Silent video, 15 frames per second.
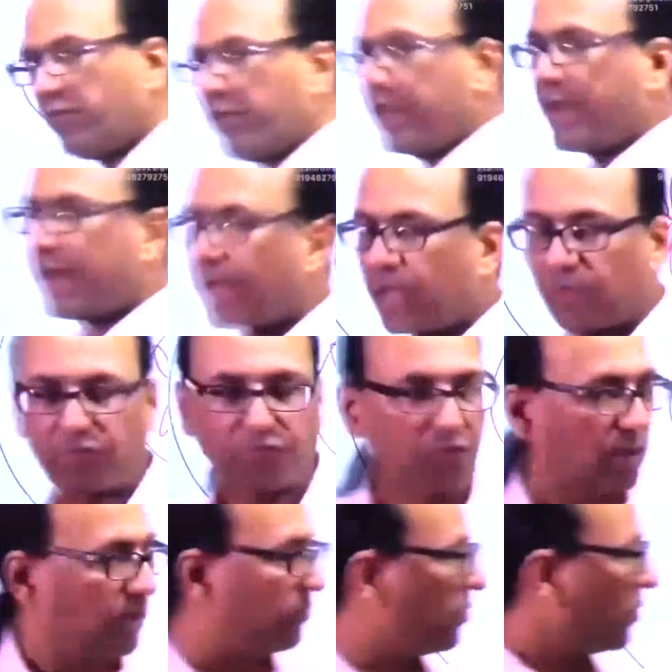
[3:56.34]
DNA
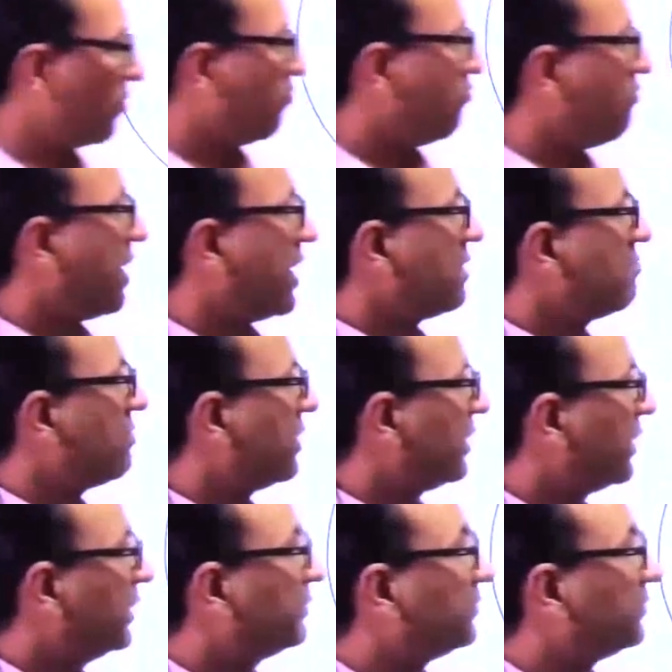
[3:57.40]
from my mother